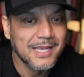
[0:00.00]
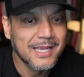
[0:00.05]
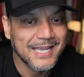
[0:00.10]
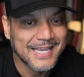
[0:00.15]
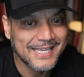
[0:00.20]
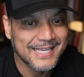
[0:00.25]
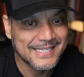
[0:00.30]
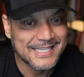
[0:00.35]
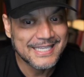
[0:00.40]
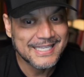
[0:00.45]

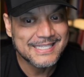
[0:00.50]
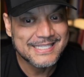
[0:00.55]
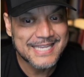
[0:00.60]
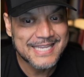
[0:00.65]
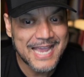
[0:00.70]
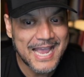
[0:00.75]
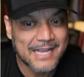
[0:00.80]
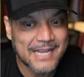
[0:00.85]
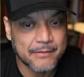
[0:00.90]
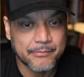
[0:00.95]
and then
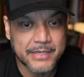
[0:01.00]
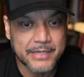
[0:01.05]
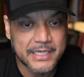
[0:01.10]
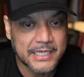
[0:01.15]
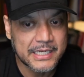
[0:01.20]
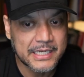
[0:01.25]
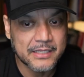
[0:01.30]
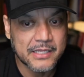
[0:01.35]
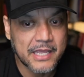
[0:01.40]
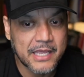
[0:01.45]
tag me
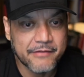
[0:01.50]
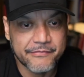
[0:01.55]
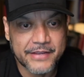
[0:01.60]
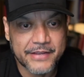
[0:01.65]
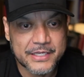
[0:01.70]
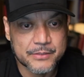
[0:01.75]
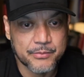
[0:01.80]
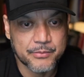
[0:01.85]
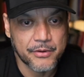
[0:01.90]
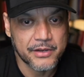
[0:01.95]
in that
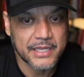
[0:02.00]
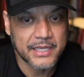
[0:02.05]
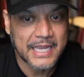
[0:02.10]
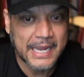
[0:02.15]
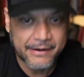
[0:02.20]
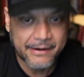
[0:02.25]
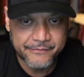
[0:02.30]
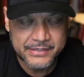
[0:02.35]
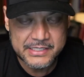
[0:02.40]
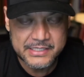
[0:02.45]
Facebook.
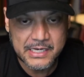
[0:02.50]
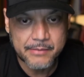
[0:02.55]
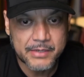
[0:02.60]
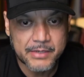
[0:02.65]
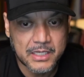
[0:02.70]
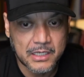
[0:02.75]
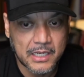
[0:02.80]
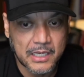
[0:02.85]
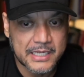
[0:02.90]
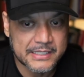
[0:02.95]
Every time a
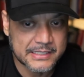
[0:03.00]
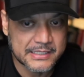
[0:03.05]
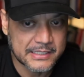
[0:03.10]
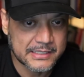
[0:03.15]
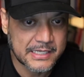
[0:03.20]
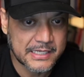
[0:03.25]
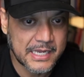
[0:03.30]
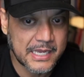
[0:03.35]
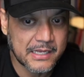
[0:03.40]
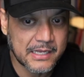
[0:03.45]
client did
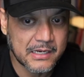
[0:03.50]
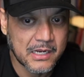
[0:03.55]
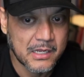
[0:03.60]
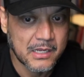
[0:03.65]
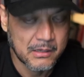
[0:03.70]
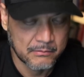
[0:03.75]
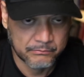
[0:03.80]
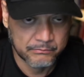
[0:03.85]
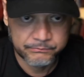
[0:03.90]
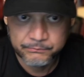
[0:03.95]
that,
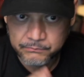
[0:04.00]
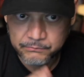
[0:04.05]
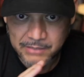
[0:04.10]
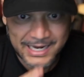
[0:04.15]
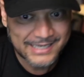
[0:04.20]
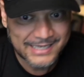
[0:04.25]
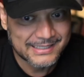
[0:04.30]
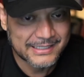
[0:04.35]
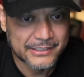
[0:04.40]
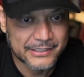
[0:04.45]

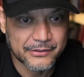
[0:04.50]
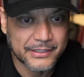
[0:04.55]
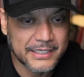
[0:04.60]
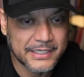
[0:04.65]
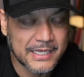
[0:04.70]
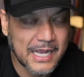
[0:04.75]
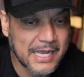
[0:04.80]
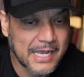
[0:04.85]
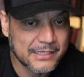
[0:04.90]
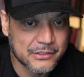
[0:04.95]
I literally
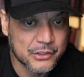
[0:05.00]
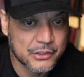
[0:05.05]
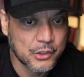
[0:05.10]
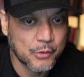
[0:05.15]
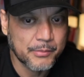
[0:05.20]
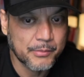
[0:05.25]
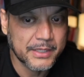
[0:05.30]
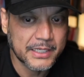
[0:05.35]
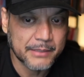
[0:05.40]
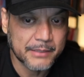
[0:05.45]
got so
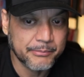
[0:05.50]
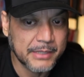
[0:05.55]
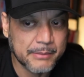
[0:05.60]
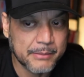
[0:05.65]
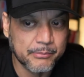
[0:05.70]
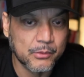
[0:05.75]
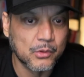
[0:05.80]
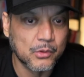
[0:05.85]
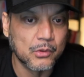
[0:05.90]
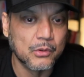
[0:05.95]
many
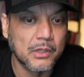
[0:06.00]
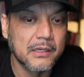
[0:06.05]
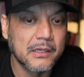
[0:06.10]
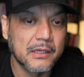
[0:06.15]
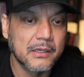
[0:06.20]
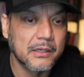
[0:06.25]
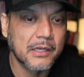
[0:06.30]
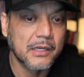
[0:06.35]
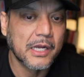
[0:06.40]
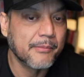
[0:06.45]
people
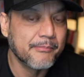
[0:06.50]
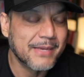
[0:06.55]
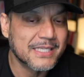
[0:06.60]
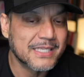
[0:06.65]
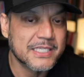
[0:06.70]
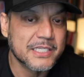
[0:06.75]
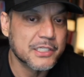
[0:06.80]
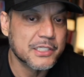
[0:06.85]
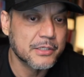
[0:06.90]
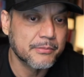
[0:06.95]

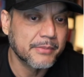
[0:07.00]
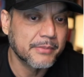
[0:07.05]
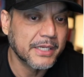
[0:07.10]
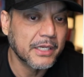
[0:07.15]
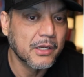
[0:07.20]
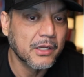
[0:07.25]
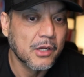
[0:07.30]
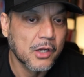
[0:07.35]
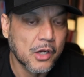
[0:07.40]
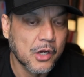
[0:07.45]
messaging me
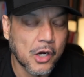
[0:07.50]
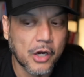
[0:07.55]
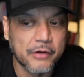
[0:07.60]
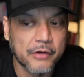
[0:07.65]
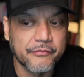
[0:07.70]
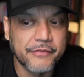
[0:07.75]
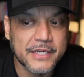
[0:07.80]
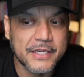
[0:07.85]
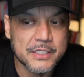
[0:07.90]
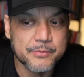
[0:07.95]
on
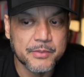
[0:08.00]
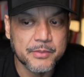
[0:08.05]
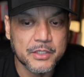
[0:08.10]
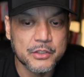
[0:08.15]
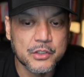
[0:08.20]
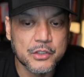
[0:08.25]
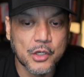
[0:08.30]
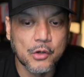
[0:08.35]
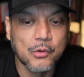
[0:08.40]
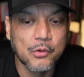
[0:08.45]
Facebook.
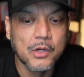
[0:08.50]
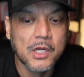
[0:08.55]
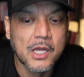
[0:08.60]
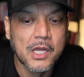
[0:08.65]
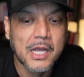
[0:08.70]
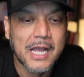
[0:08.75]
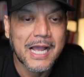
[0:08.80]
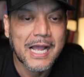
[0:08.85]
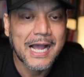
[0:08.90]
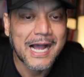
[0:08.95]
So
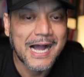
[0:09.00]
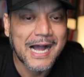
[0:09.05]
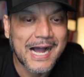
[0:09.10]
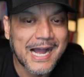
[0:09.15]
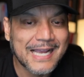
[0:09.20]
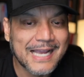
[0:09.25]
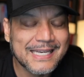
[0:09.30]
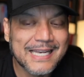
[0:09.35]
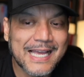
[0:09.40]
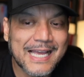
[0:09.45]

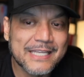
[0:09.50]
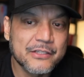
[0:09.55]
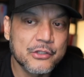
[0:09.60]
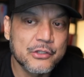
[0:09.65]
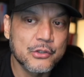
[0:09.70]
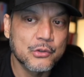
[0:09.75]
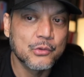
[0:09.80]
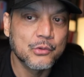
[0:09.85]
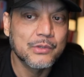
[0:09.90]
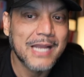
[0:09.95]
I like
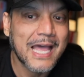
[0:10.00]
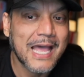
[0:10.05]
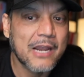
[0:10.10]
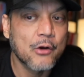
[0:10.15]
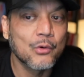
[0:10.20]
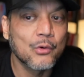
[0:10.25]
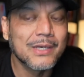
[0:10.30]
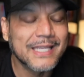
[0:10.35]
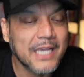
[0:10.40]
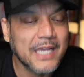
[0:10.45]
to not
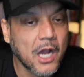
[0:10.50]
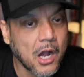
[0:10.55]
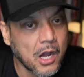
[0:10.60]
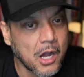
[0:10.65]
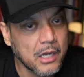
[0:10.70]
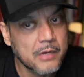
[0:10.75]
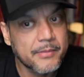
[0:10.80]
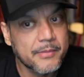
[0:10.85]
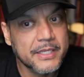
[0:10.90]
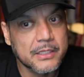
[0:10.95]
only
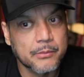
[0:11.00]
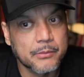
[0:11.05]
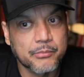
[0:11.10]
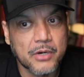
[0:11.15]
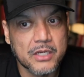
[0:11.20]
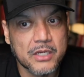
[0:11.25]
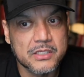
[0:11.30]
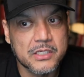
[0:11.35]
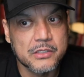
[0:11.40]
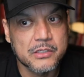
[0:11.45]
automate the
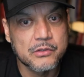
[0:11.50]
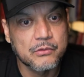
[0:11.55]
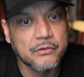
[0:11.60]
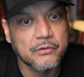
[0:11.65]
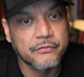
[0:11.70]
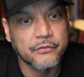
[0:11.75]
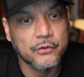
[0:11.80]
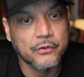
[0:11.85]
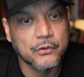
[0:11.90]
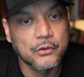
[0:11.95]
process of
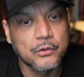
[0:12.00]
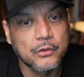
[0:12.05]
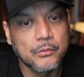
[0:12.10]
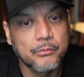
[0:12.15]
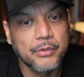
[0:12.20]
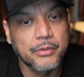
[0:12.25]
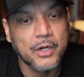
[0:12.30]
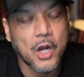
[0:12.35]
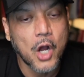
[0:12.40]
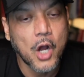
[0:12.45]
referral,
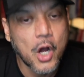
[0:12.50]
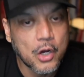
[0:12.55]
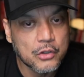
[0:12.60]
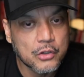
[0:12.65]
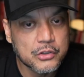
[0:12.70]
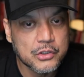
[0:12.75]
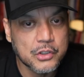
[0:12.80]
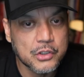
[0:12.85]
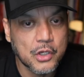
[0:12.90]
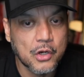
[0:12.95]
but
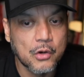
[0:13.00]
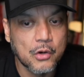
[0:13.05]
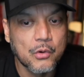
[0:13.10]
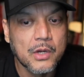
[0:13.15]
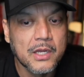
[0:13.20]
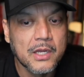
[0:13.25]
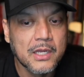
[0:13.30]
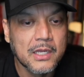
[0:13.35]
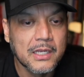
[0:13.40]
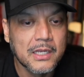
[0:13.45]
also
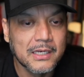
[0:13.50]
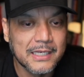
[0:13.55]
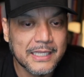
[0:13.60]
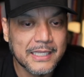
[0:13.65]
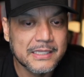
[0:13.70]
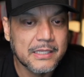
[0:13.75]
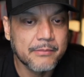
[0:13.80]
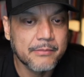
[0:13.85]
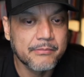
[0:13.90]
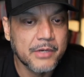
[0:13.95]

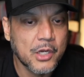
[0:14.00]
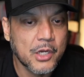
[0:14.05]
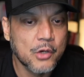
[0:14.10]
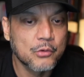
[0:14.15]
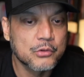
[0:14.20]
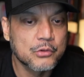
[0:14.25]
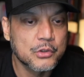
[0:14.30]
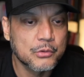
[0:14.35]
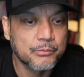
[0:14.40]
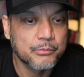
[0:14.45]
let them know
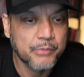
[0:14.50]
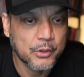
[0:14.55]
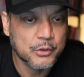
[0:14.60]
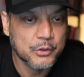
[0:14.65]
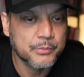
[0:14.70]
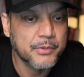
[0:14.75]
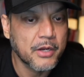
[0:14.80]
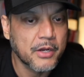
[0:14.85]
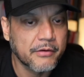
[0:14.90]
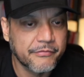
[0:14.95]
to
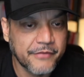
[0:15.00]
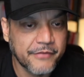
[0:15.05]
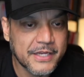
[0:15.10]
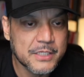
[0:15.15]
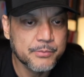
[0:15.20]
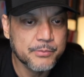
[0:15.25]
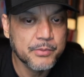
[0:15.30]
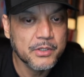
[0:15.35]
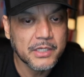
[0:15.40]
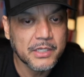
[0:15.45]
post me on
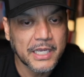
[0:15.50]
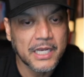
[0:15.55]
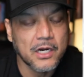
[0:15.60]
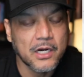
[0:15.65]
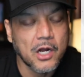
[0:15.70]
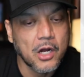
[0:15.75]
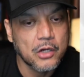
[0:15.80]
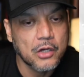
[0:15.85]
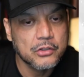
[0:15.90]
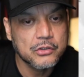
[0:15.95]
Facebook. And
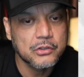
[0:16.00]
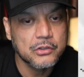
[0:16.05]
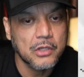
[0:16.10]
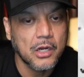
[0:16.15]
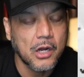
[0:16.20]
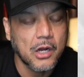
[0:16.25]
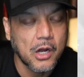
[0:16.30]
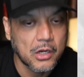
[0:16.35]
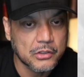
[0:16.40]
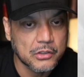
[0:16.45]

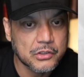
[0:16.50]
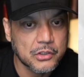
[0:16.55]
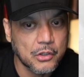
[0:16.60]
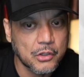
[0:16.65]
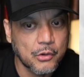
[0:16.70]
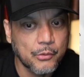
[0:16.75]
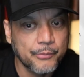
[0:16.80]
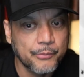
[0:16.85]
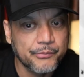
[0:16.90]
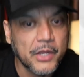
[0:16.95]

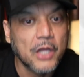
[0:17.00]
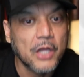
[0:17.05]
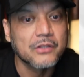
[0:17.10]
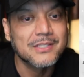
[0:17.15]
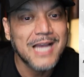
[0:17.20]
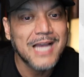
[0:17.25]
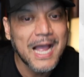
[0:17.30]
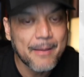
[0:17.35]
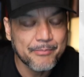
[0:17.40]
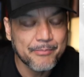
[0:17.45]
also on
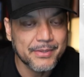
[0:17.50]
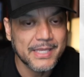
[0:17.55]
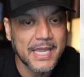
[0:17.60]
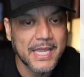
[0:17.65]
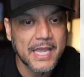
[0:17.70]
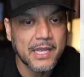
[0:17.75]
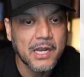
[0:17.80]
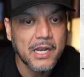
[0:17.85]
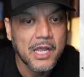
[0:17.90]
top of that,